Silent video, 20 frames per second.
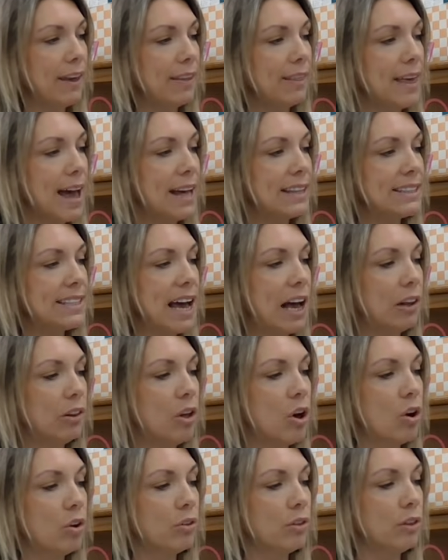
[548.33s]
That's how
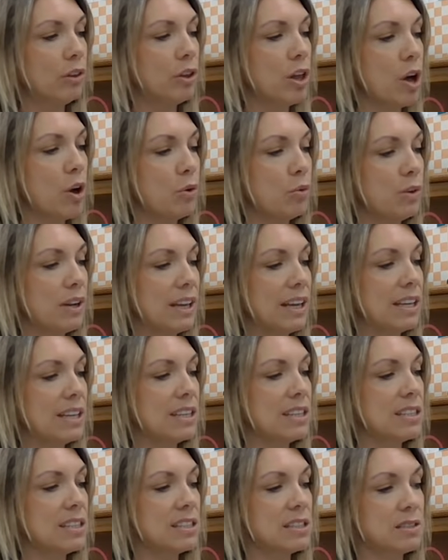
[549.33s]
long the loan
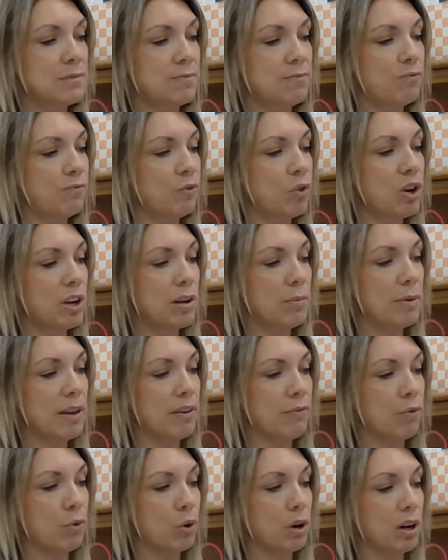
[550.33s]
is going to be
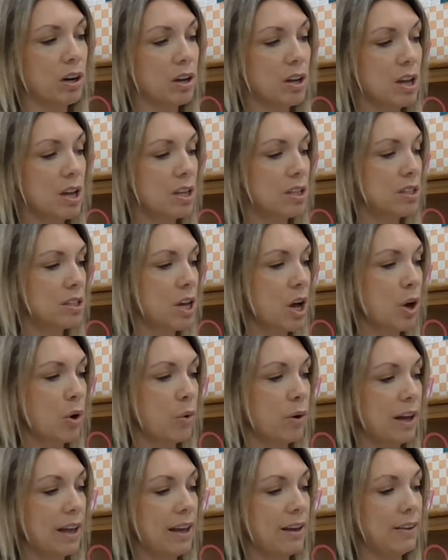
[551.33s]
for.
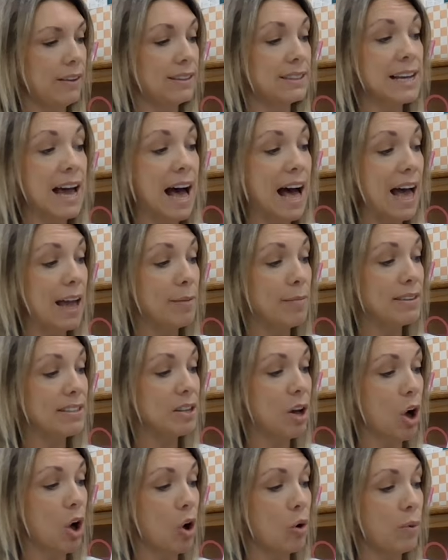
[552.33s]
So time is
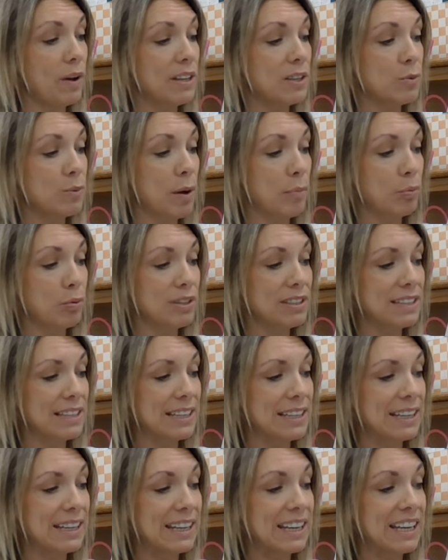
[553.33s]
always
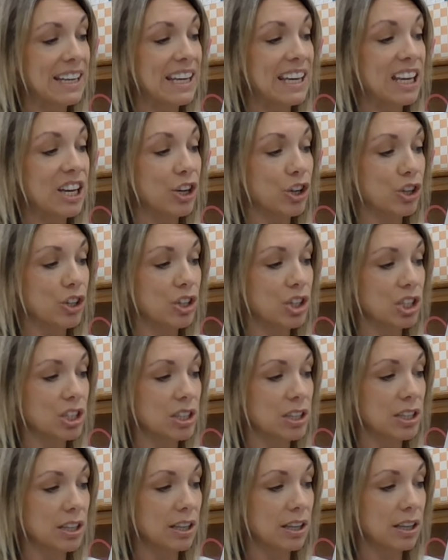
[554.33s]
represented in
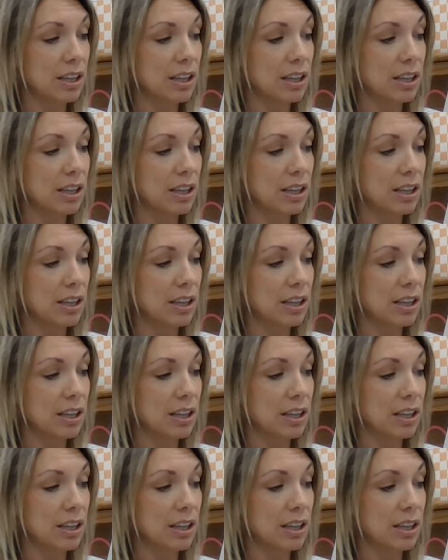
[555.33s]
years,